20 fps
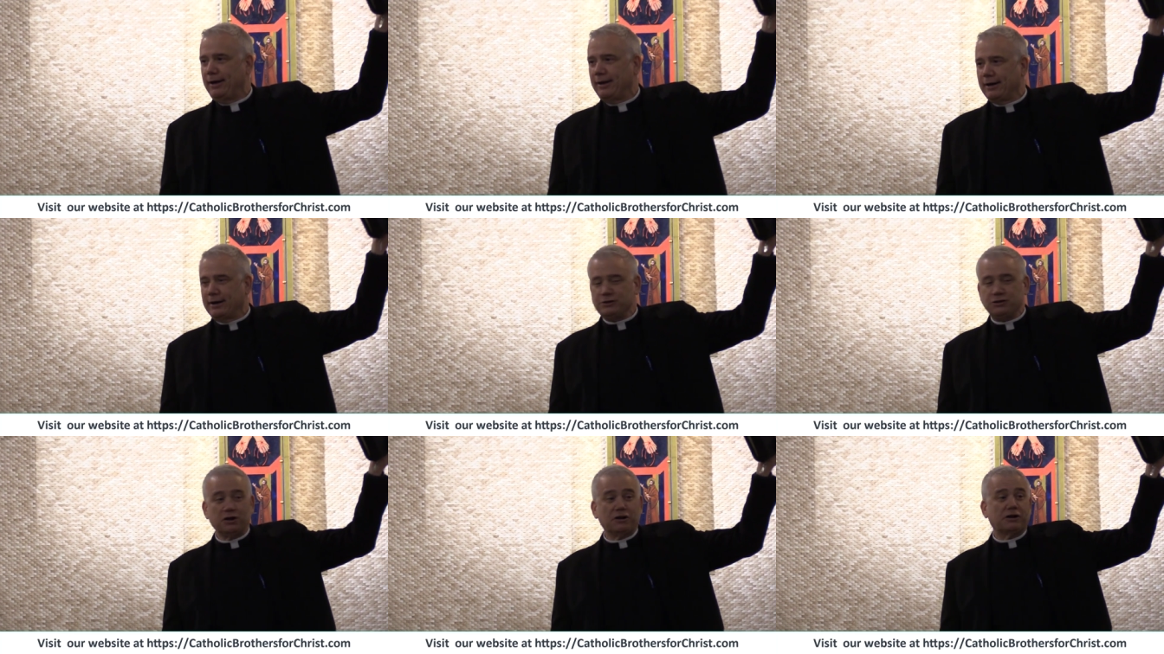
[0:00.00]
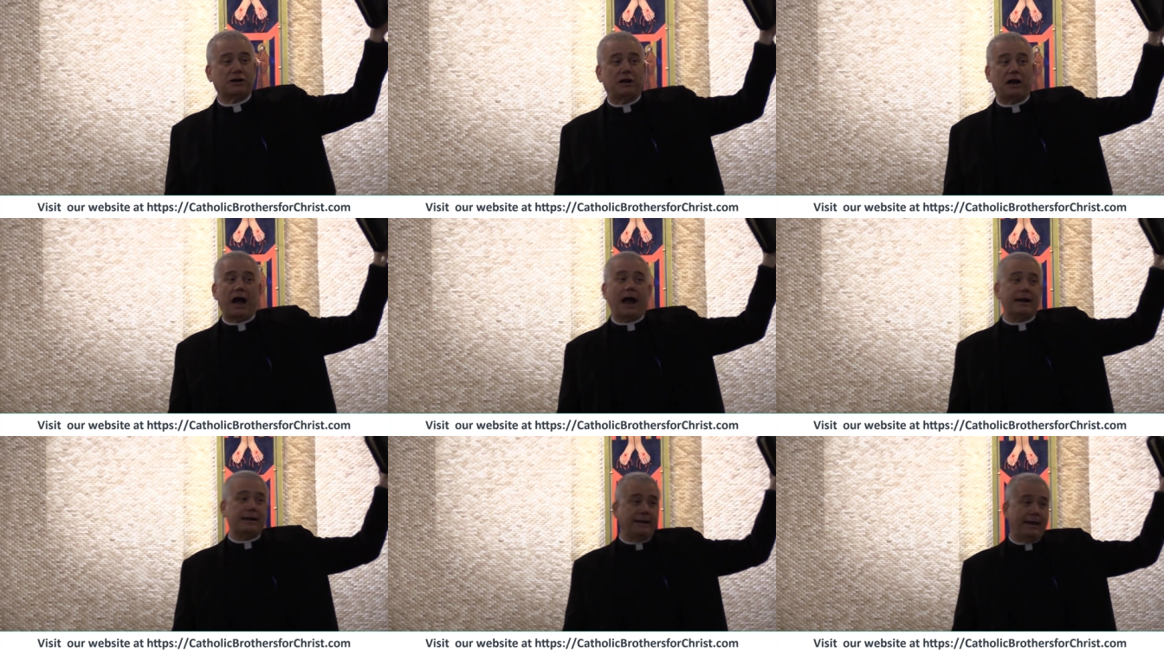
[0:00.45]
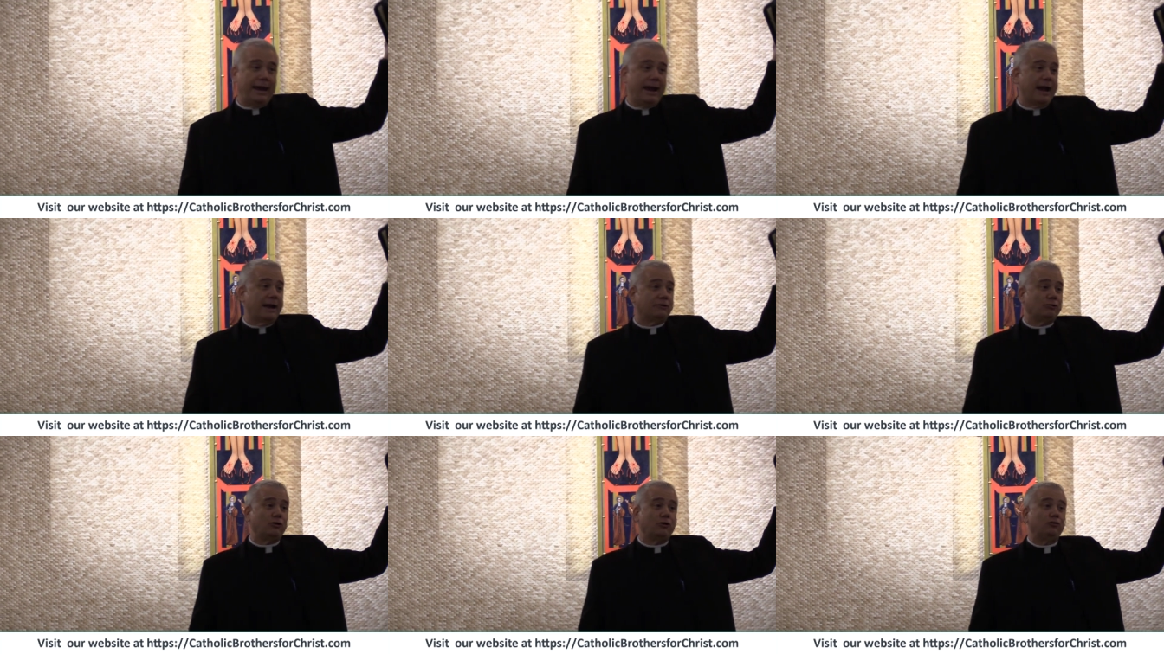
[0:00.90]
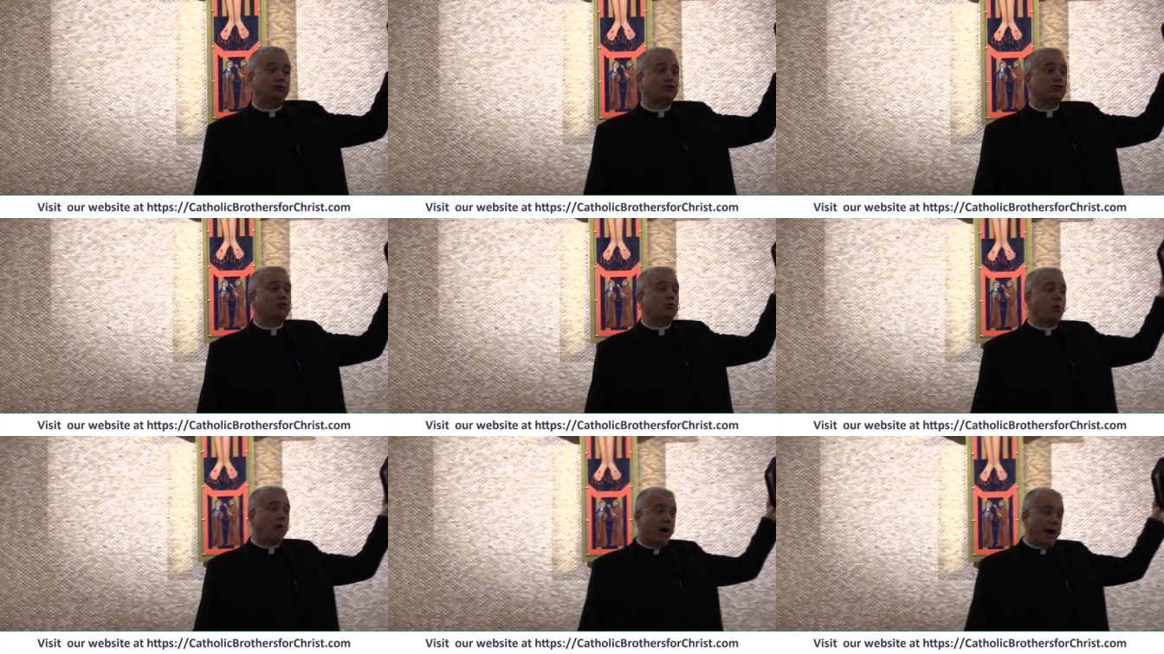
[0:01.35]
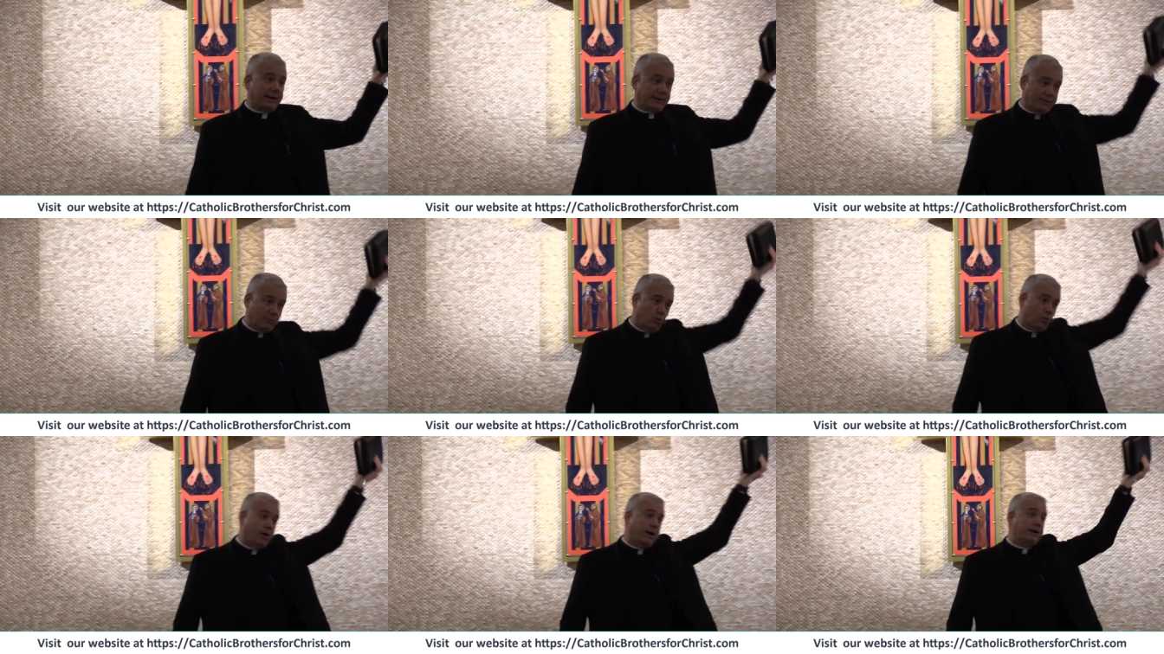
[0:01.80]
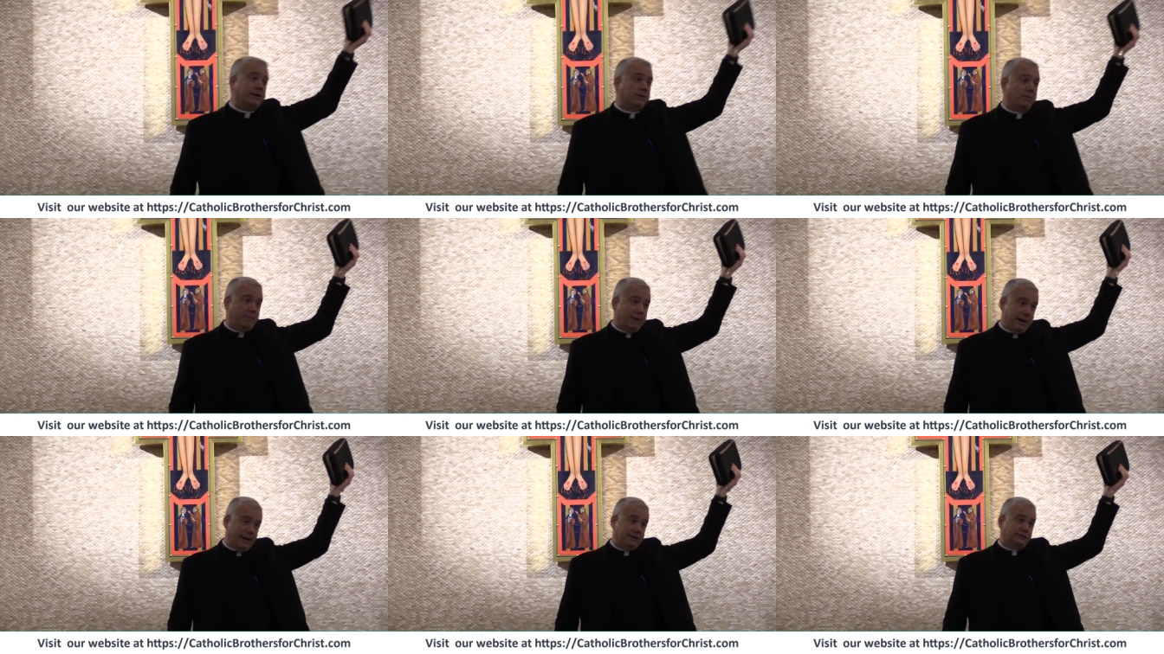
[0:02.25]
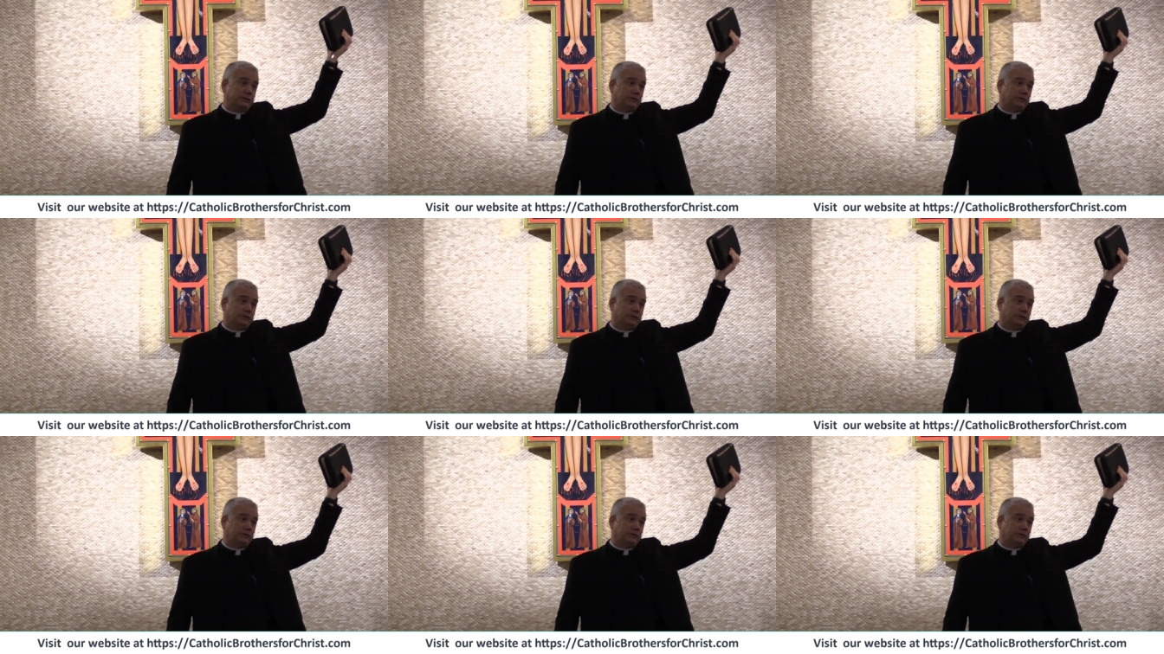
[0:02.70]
because your gun can't do squat according to my